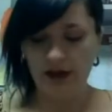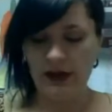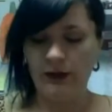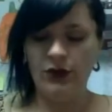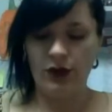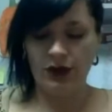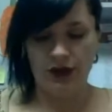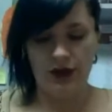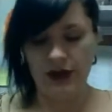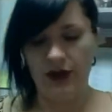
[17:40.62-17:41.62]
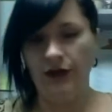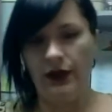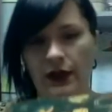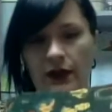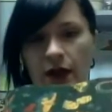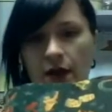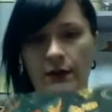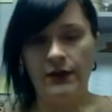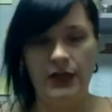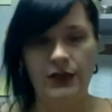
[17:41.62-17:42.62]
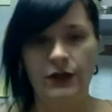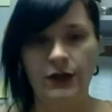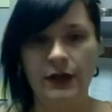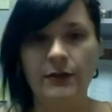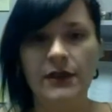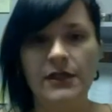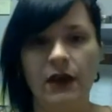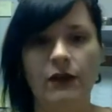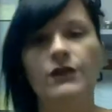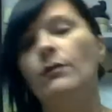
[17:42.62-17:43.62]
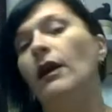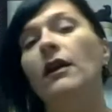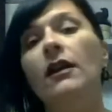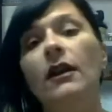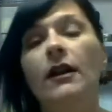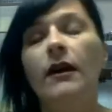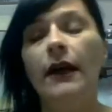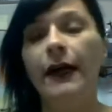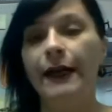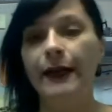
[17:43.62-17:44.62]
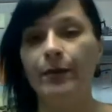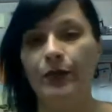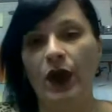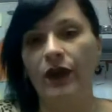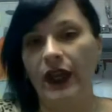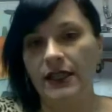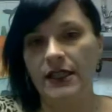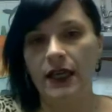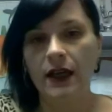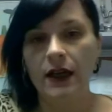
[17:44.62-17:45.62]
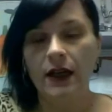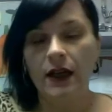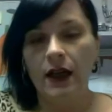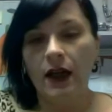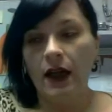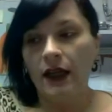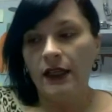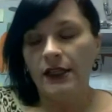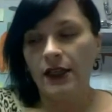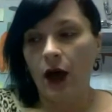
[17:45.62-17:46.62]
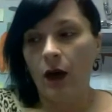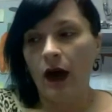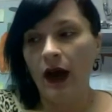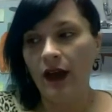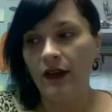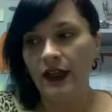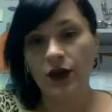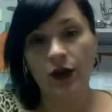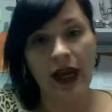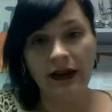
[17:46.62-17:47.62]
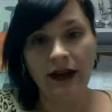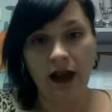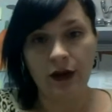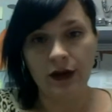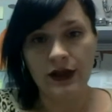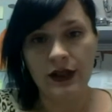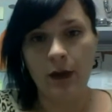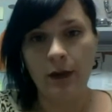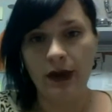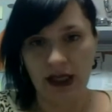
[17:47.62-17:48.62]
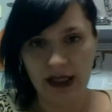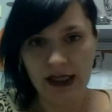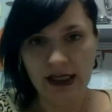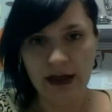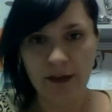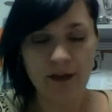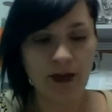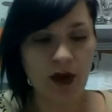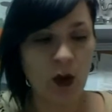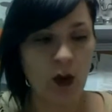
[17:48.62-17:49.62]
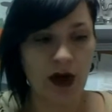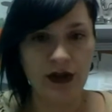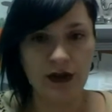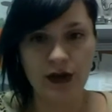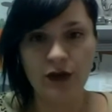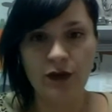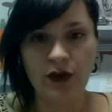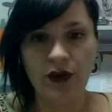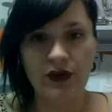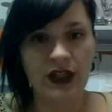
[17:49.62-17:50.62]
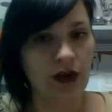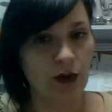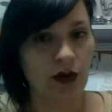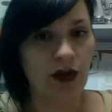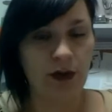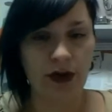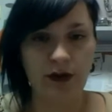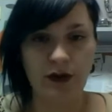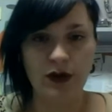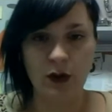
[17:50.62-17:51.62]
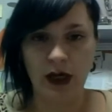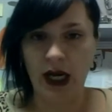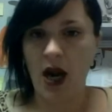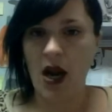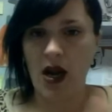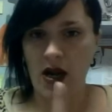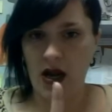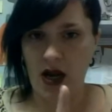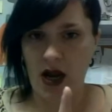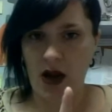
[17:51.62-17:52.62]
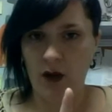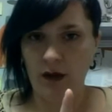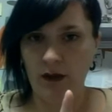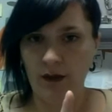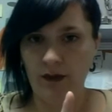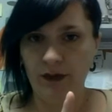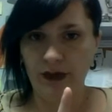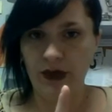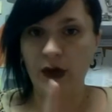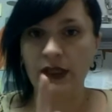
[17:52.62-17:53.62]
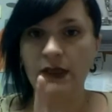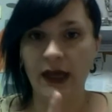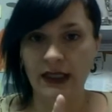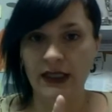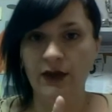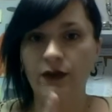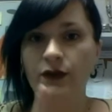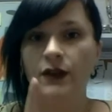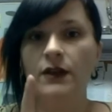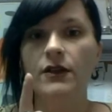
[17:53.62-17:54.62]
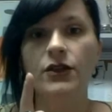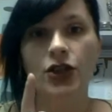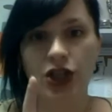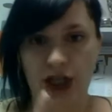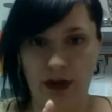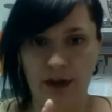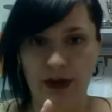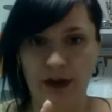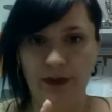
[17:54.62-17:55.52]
have some Sugar Skull stuff and tattoo themed stuff as well on the Etsy. So these are $8 a piece, or I do 2 for $15 or 3 for $20. Now, they're expensive to ship.